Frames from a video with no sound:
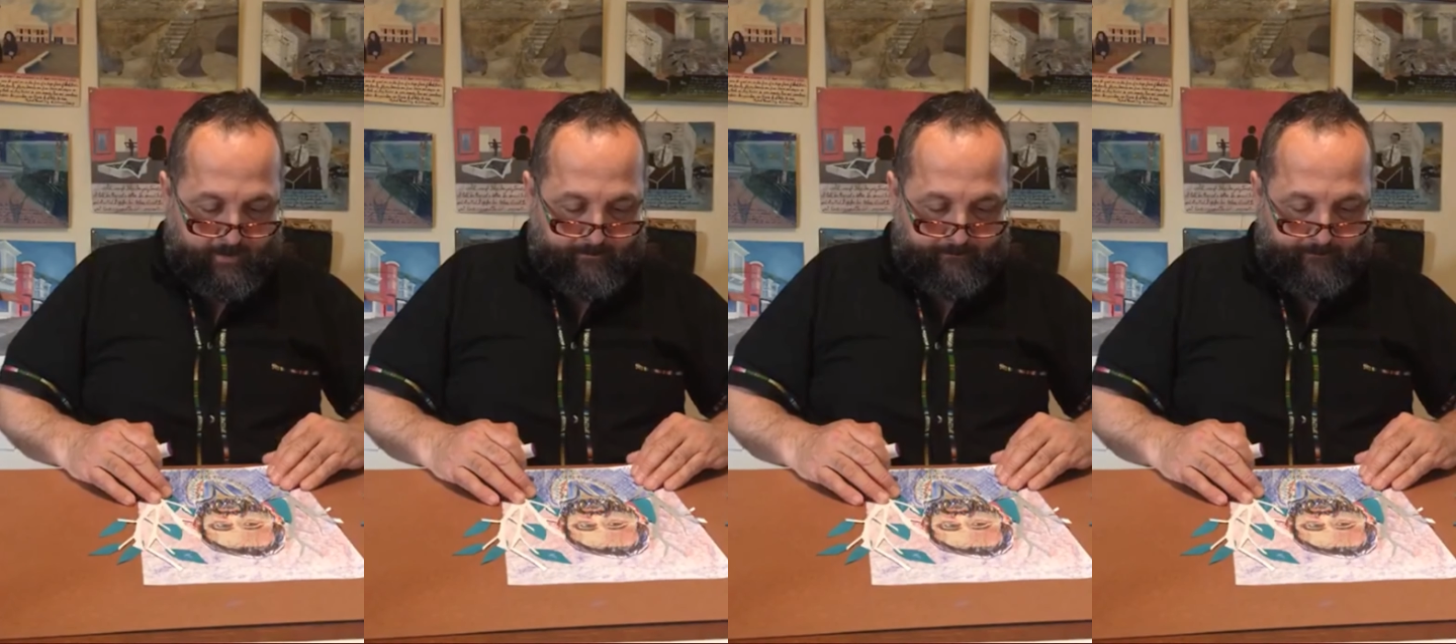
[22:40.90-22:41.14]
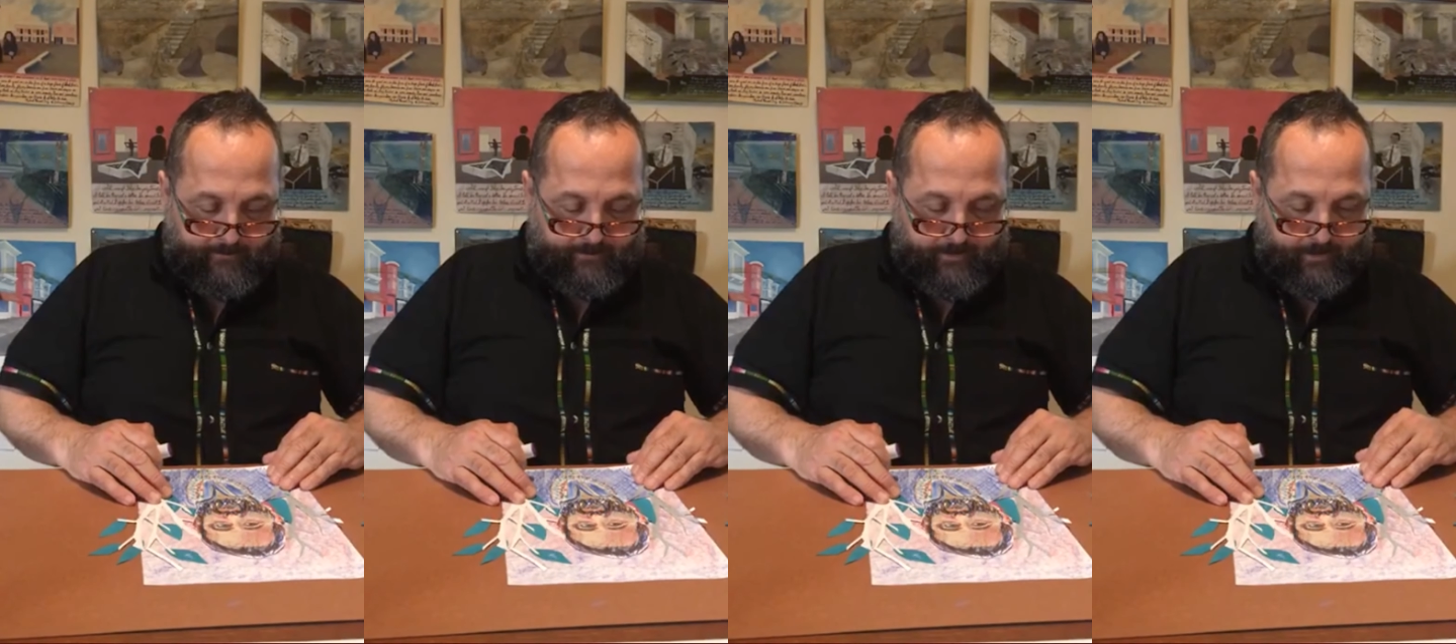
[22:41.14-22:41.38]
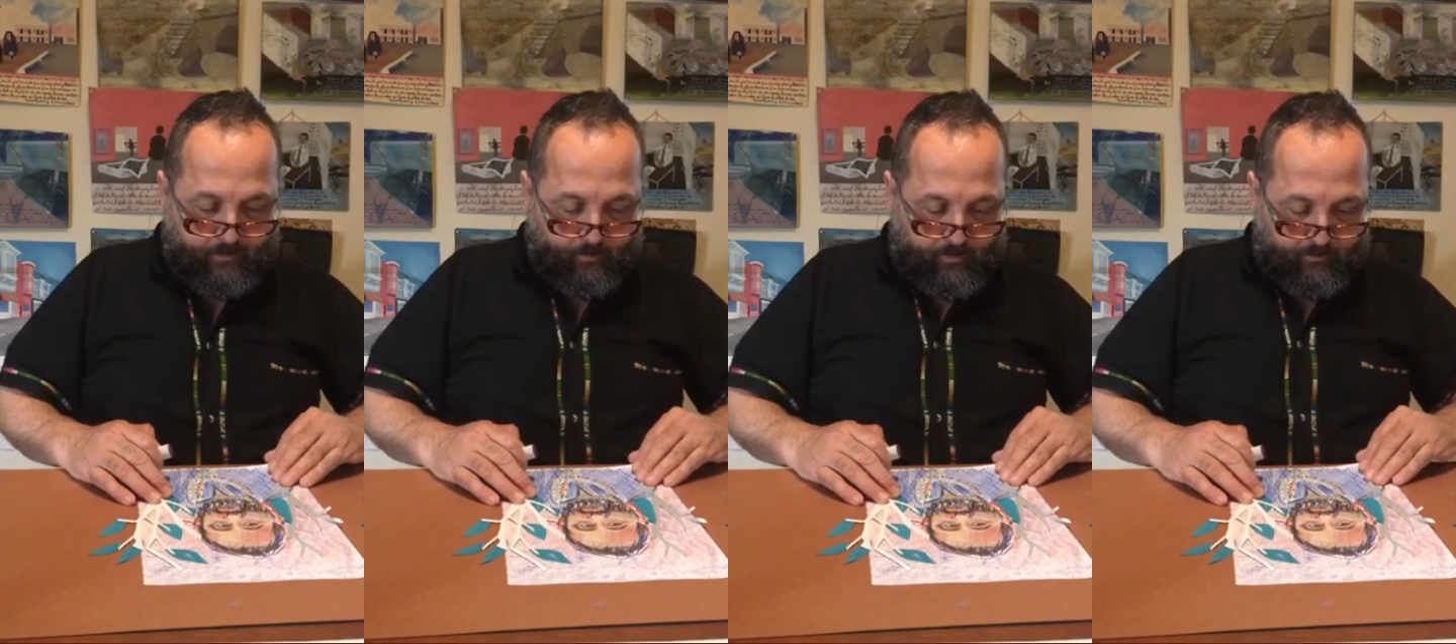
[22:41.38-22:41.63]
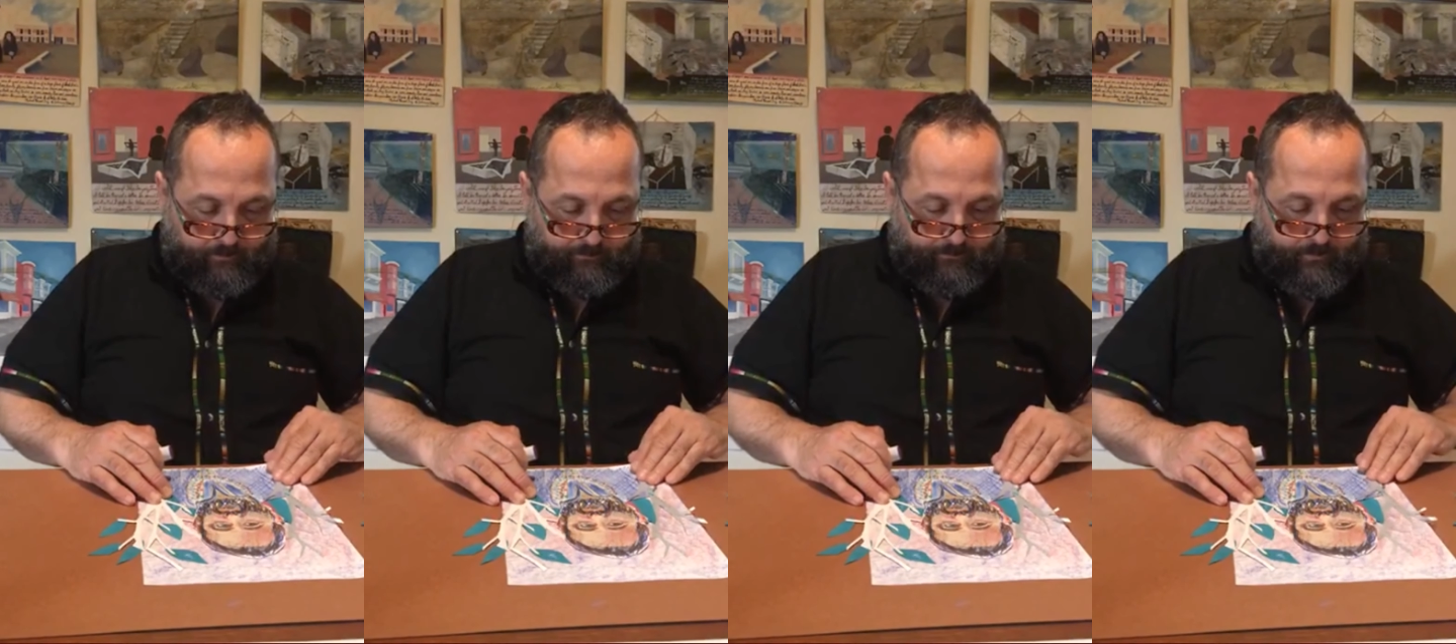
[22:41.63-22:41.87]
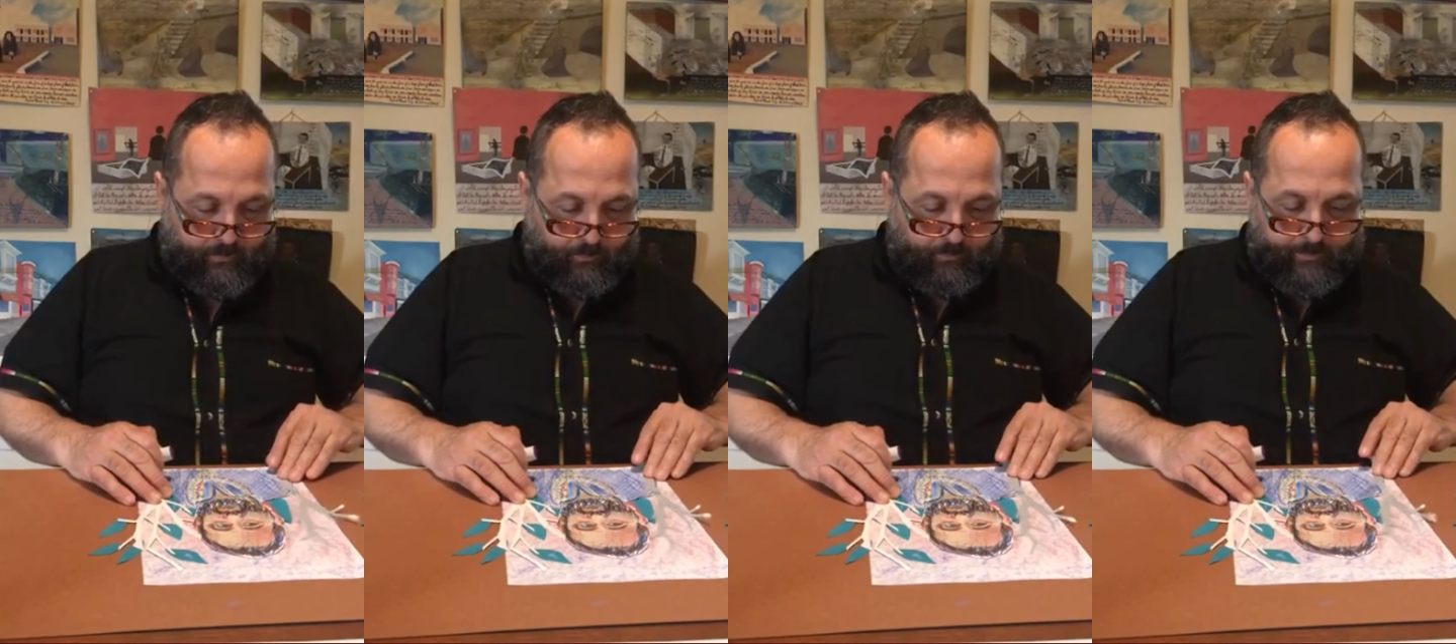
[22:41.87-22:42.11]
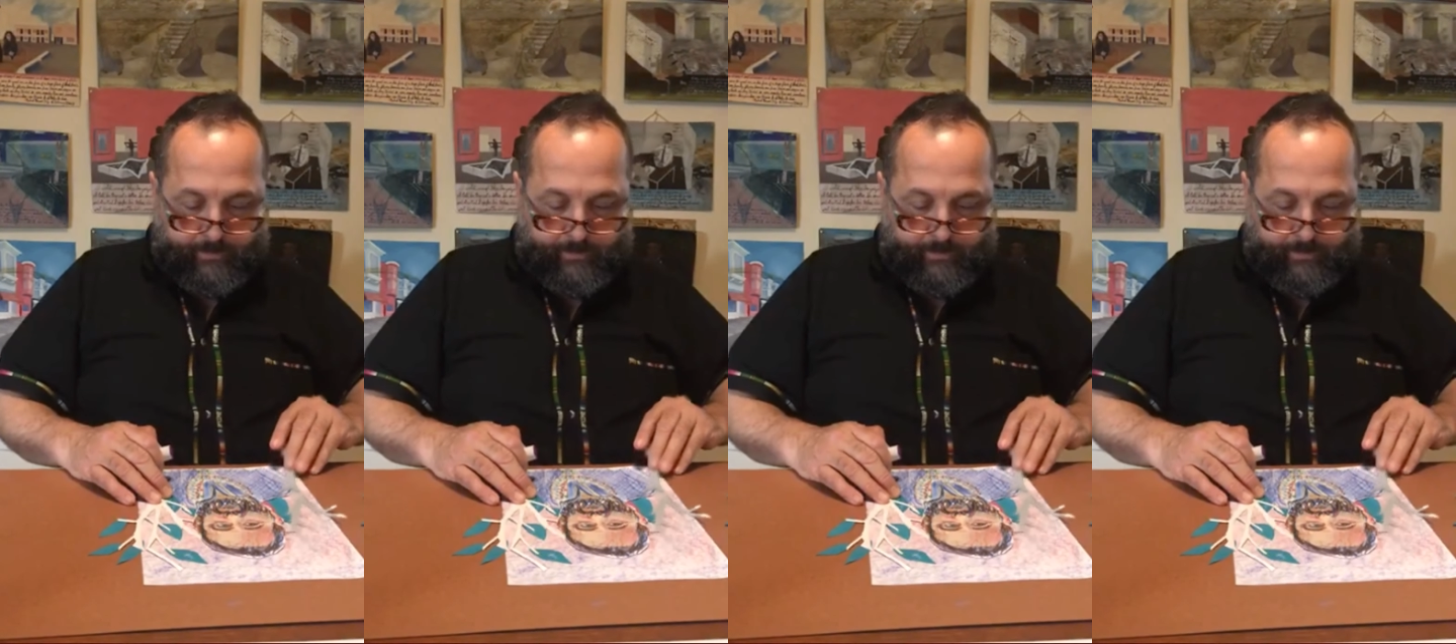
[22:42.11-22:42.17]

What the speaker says: Yeah, I think I will.